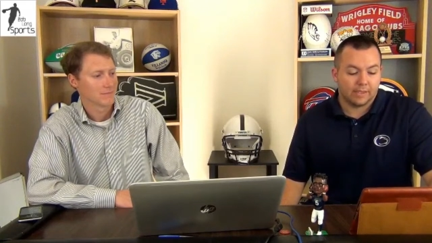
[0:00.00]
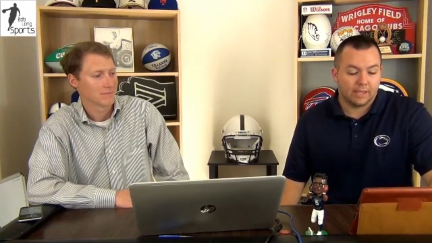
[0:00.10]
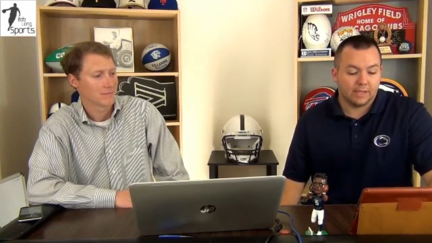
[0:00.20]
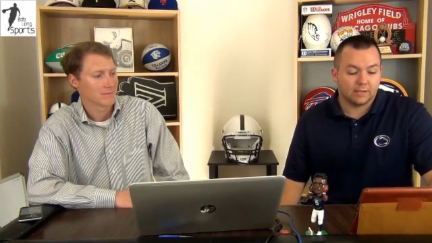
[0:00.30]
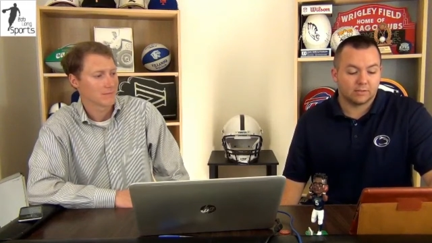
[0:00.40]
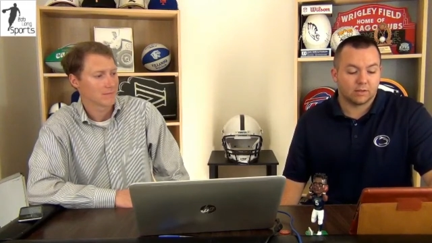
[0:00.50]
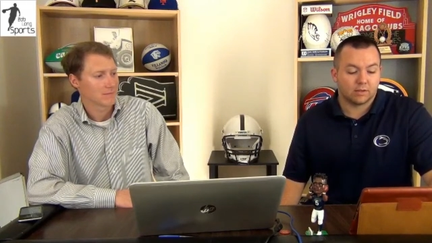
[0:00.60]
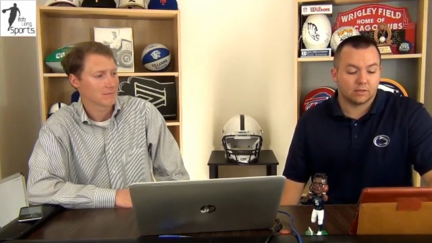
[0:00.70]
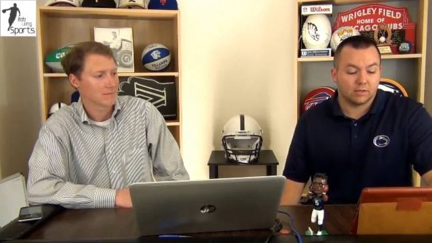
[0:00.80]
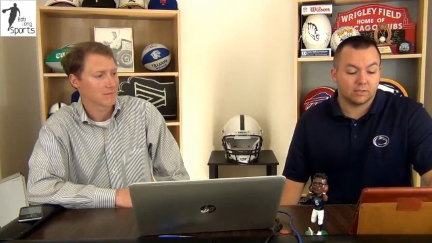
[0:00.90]
Speaker 1: it is
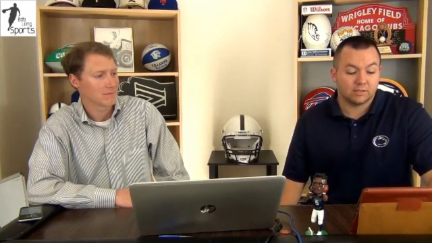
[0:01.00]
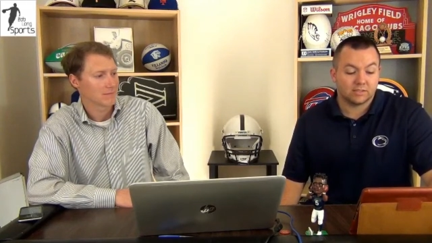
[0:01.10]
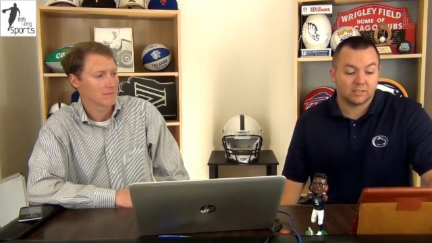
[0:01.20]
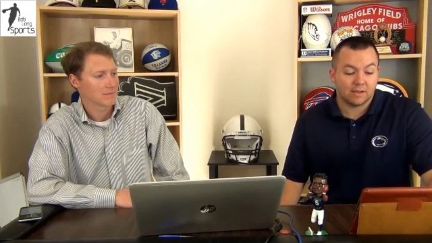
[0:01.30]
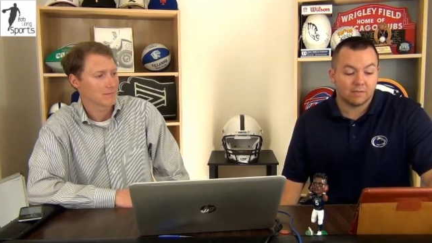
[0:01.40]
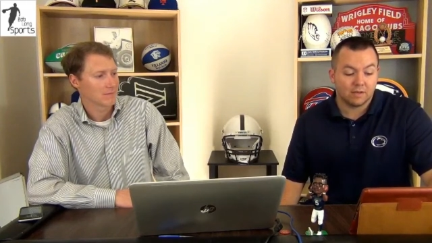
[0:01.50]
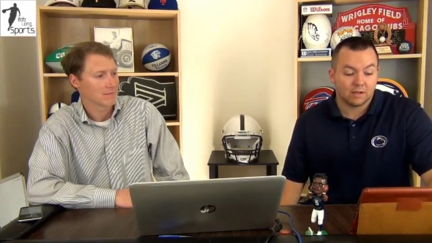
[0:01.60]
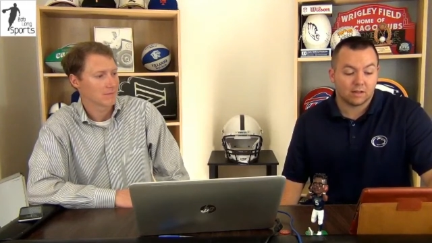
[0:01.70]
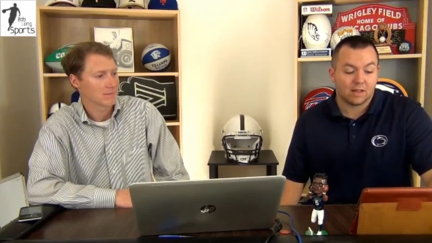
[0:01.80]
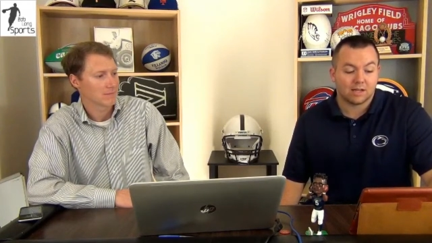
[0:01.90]
a
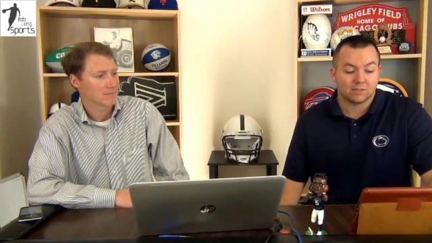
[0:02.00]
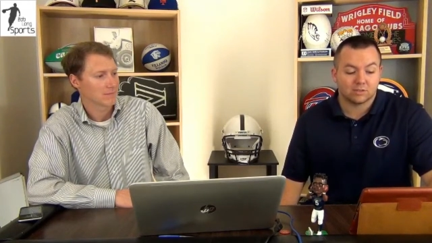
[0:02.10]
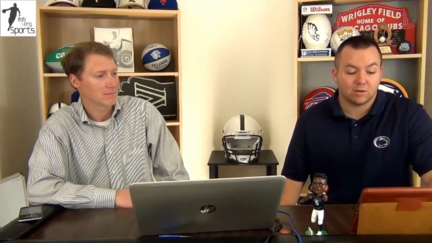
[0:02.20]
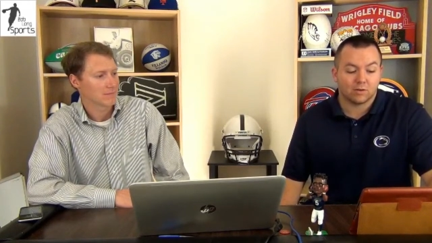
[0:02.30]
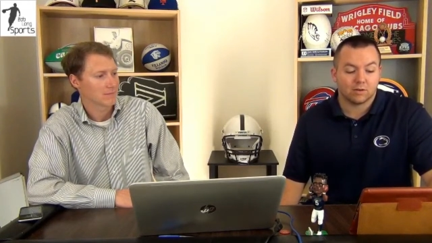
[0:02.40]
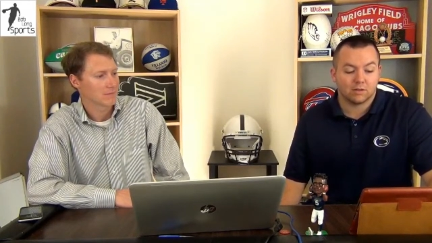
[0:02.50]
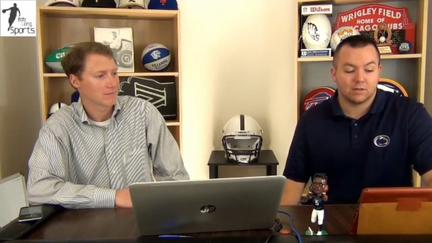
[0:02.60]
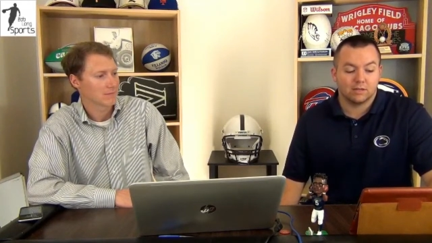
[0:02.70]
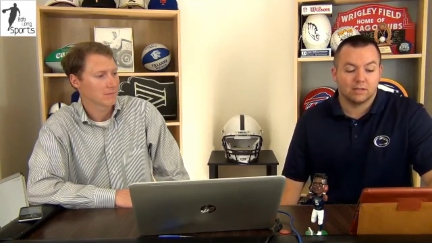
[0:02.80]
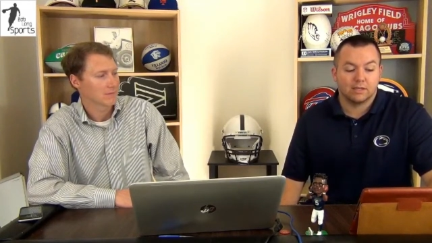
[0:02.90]
7 o'clock start
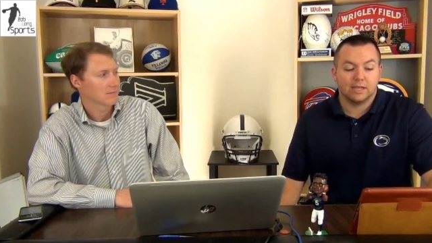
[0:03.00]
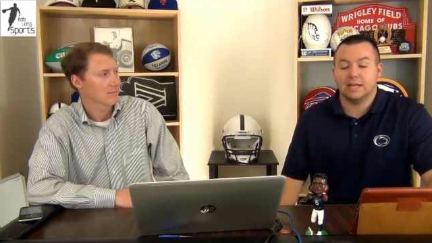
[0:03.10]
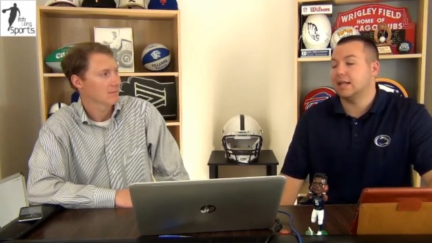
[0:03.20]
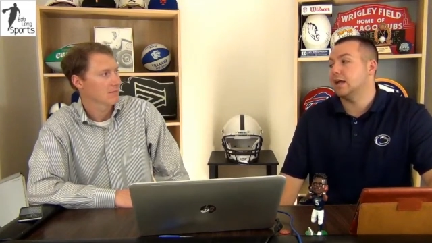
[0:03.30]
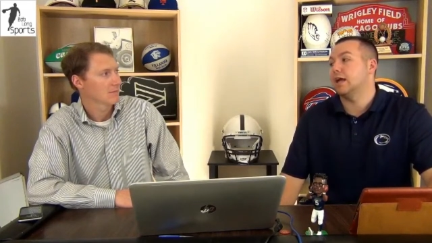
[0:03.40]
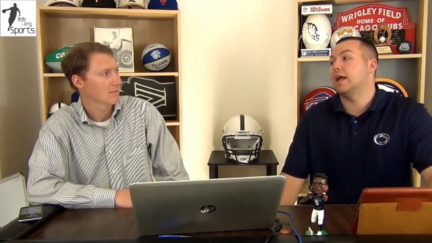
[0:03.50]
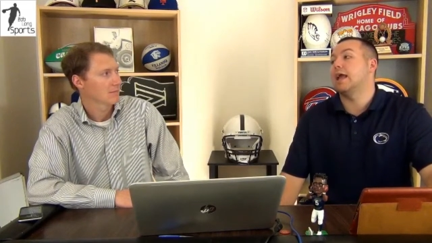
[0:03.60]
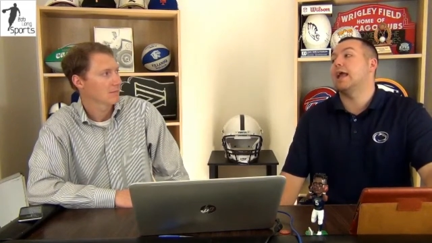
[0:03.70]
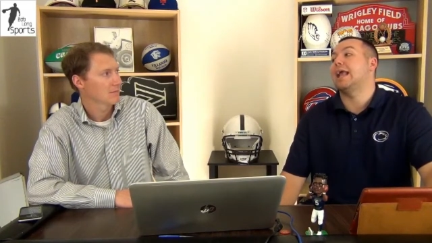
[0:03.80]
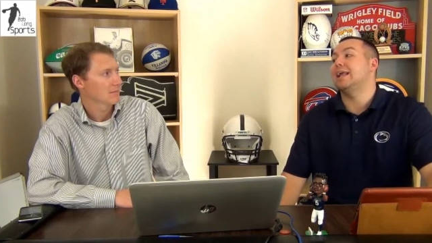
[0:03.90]
in
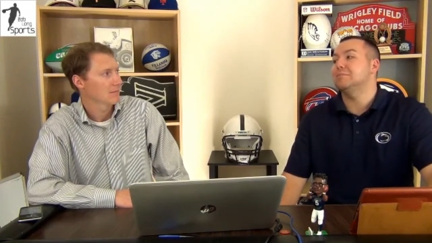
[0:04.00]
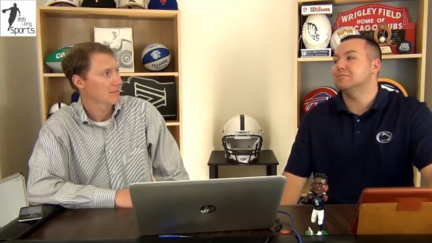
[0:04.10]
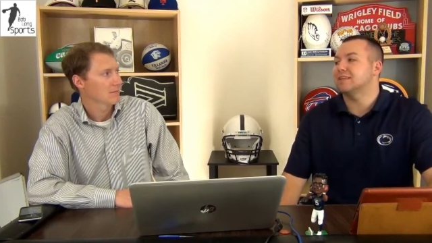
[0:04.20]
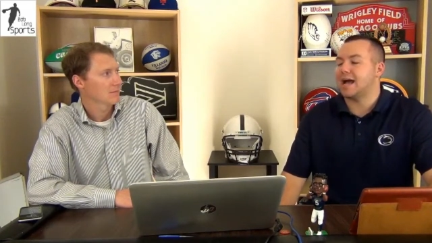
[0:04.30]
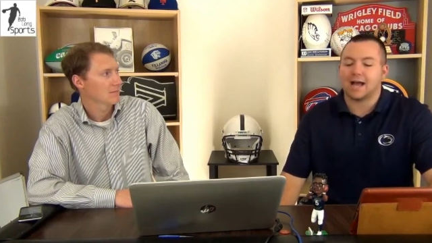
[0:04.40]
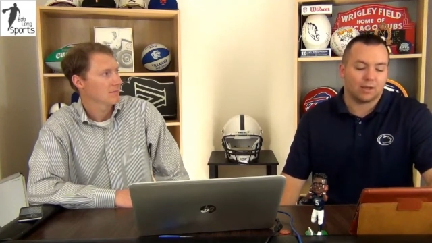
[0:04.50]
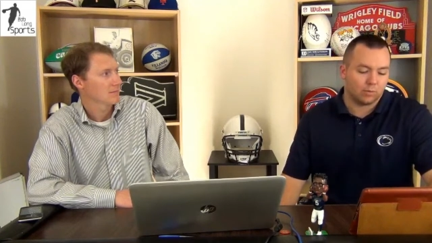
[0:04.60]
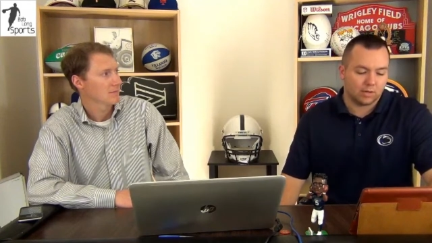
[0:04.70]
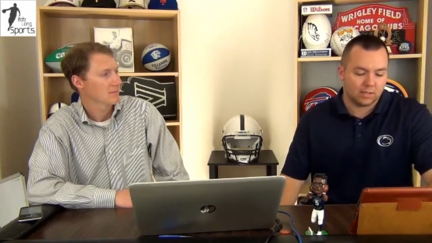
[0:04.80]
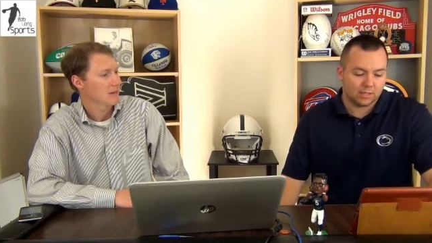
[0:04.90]
Ames,
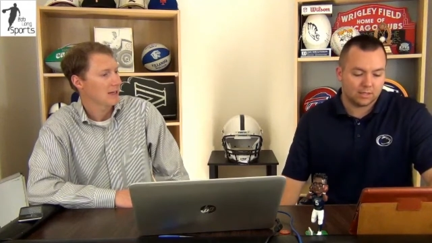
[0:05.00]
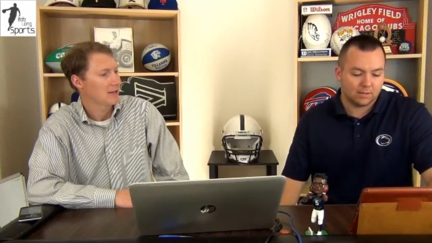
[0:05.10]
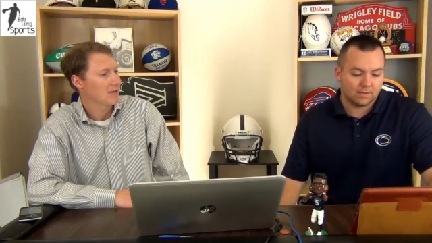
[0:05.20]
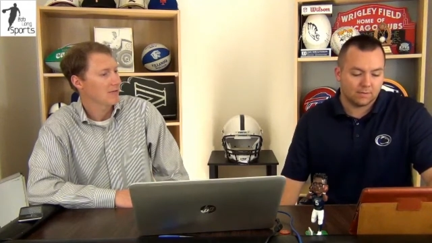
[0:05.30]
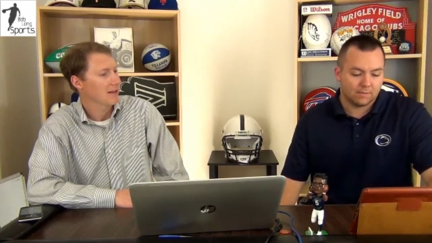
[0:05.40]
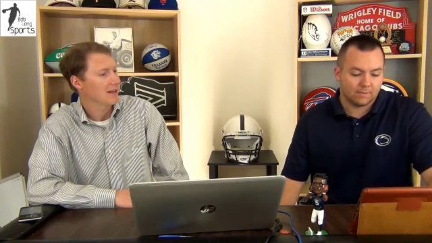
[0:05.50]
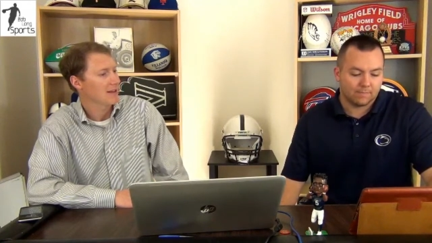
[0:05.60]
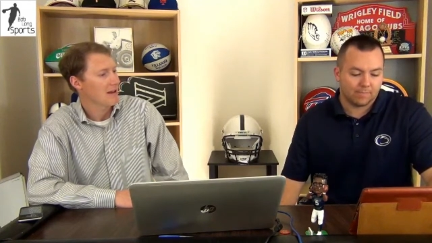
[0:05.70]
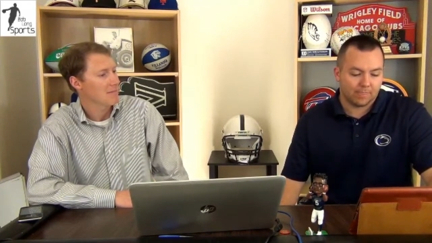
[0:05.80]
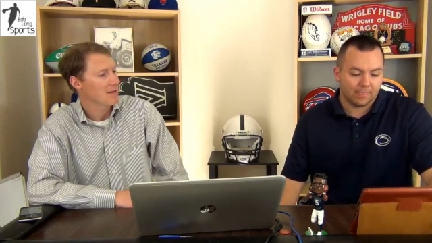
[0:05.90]
Iowa. I don't
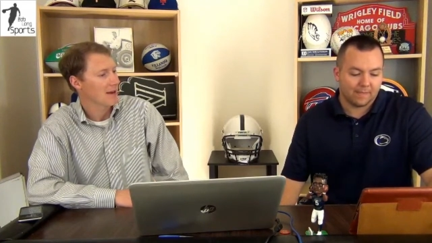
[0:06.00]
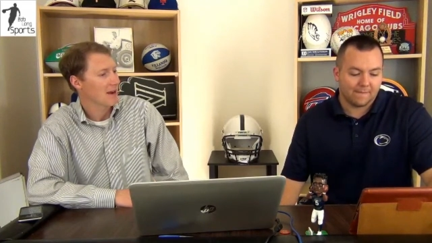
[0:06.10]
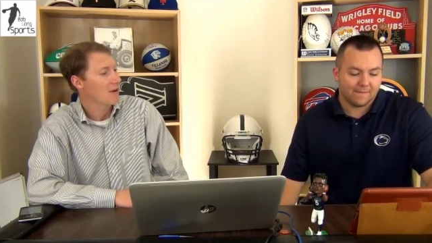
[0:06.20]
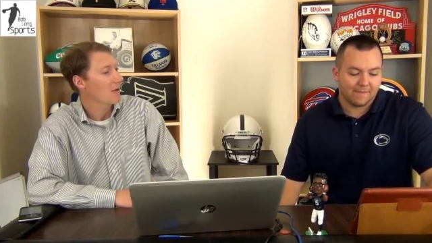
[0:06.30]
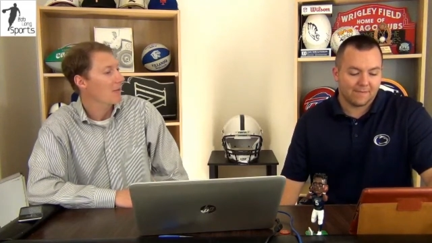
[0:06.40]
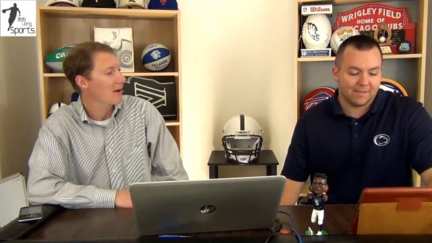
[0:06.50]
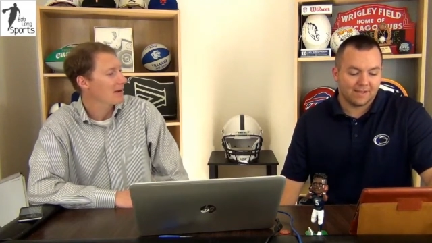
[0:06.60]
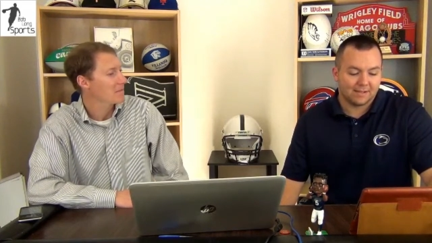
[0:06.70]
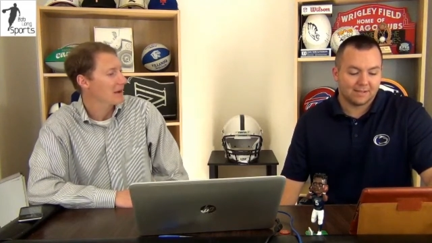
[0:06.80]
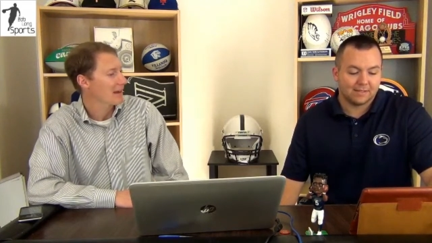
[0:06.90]
like that pick. I know why
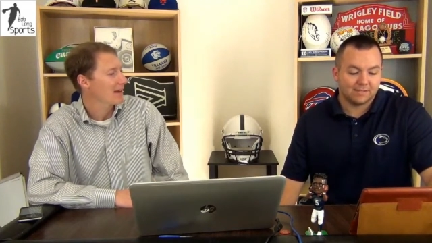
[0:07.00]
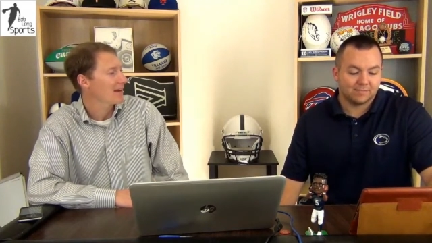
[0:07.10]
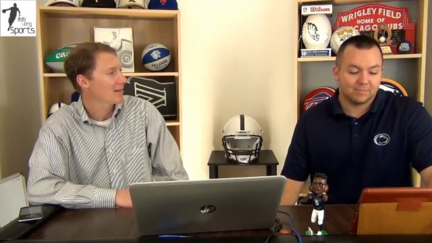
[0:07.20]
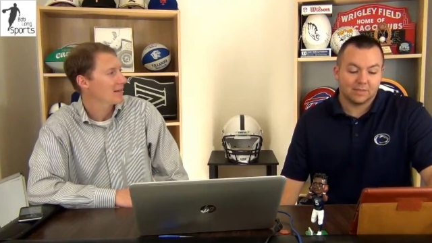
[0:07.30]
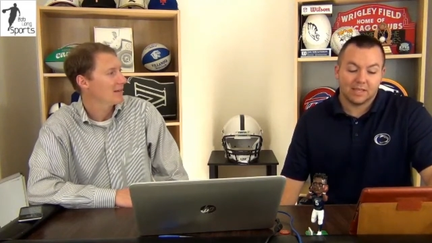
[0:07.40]
you're picking it.